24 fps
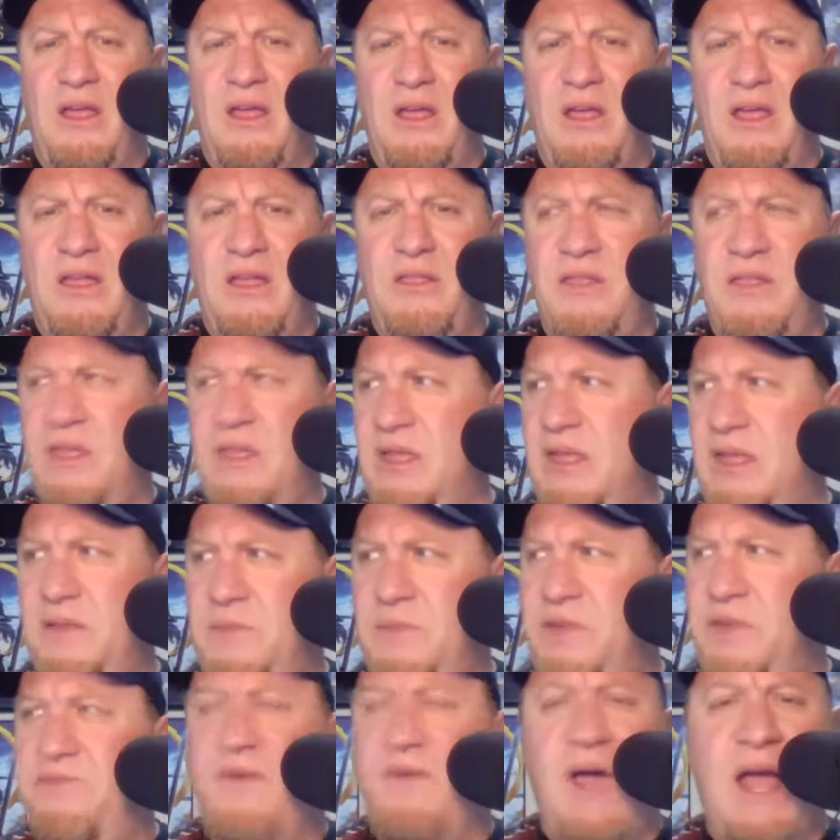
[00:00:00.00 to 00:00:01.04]
it'd
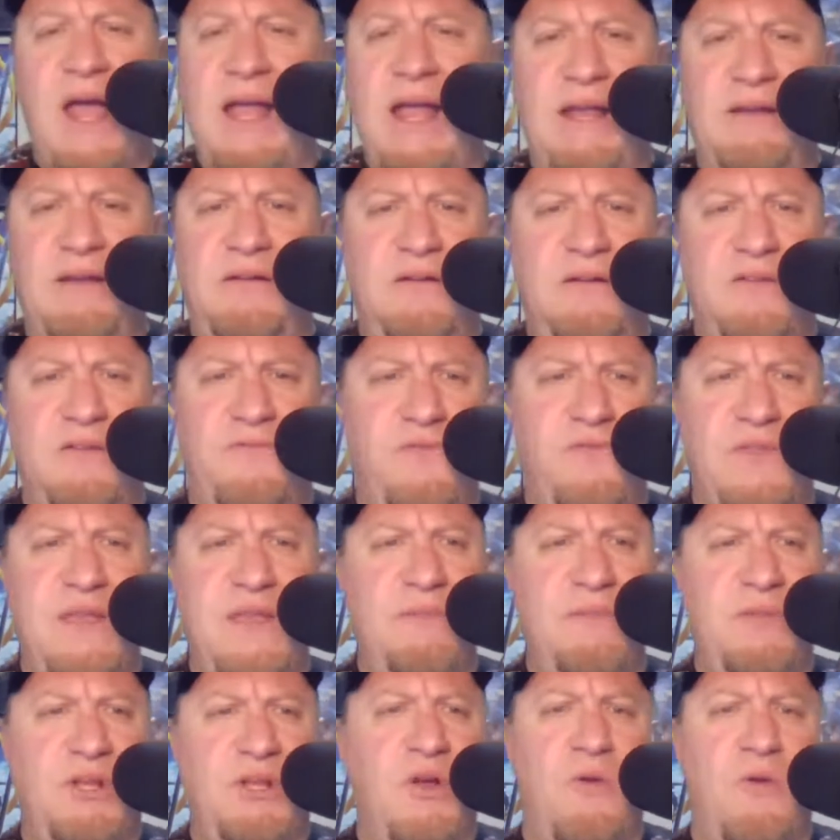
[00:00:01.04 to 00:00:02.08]
be fine for
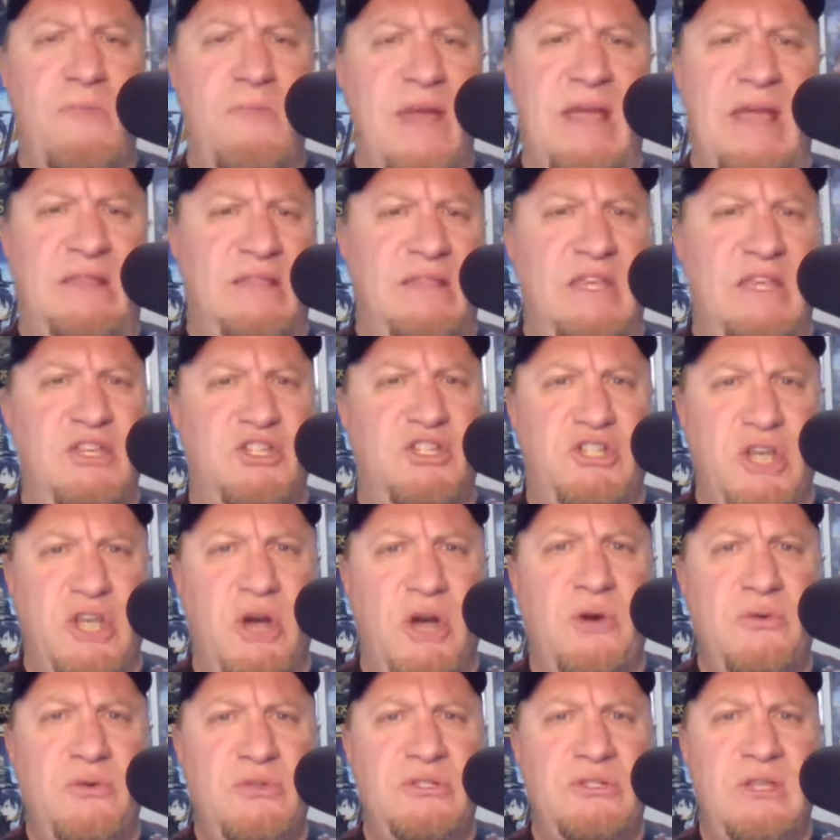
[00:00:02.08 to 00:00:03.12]
them to go make these
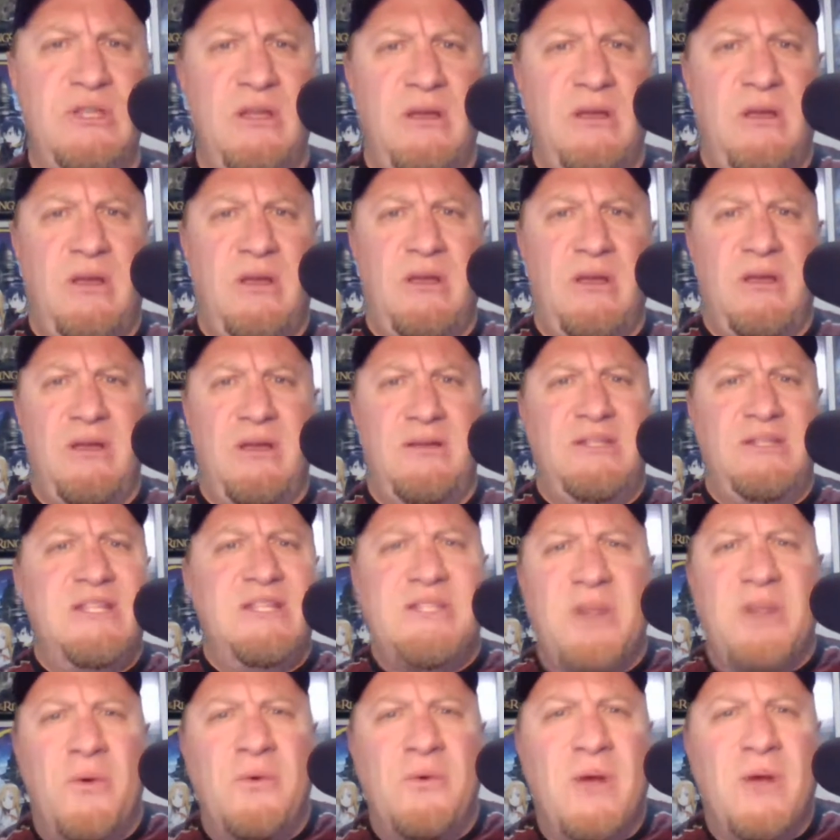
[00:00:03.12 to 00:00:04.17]
shows.
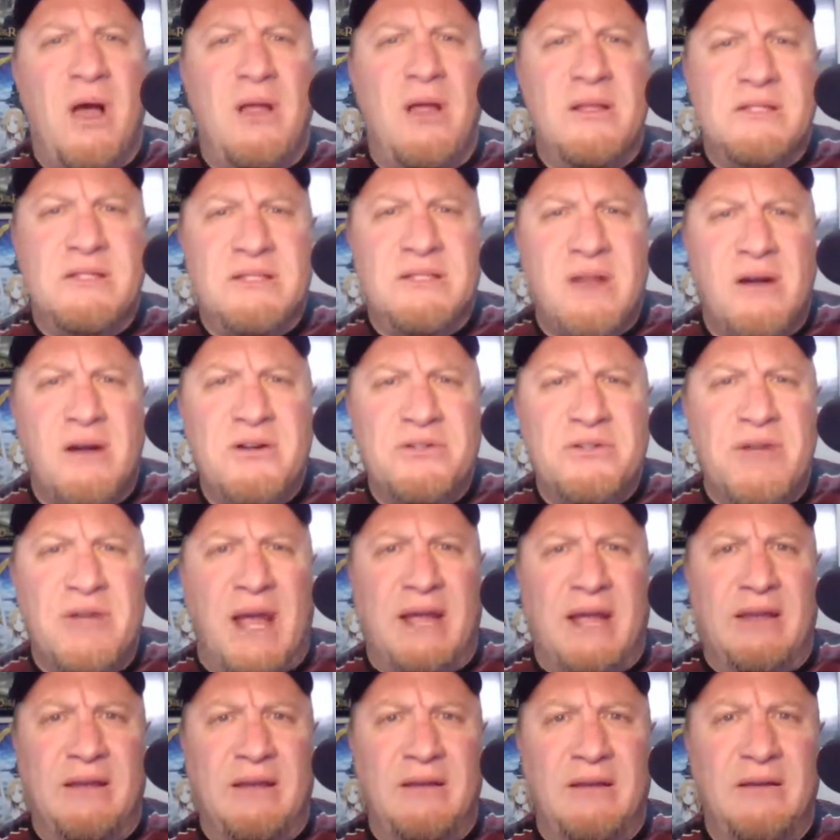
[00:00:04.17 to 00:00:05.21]
Just don't call it Star
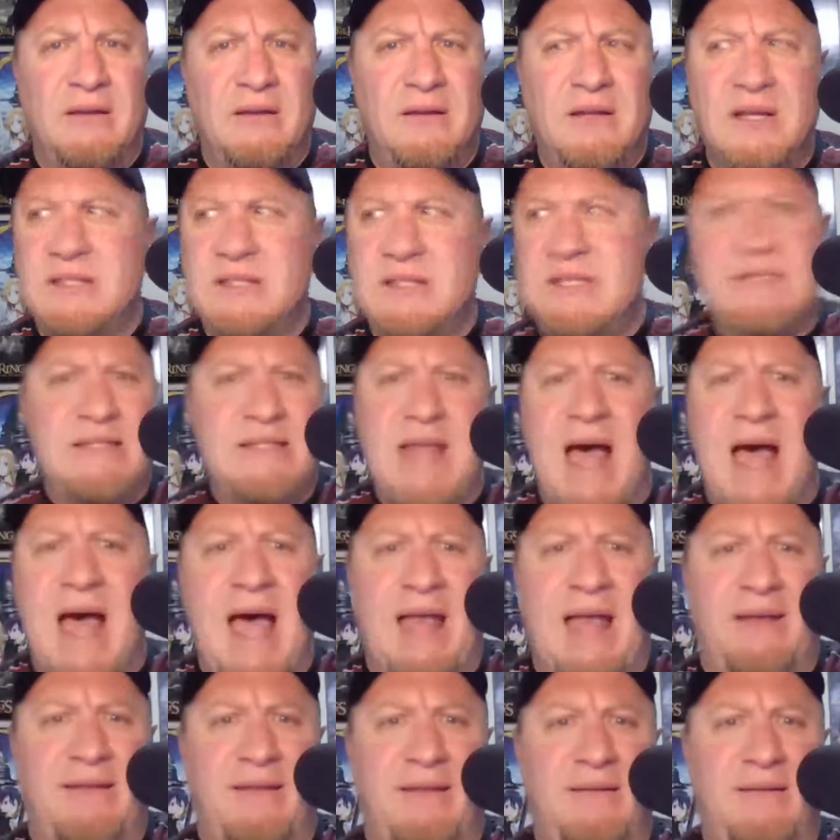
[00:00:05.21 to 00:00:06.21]
Trek, because it's not.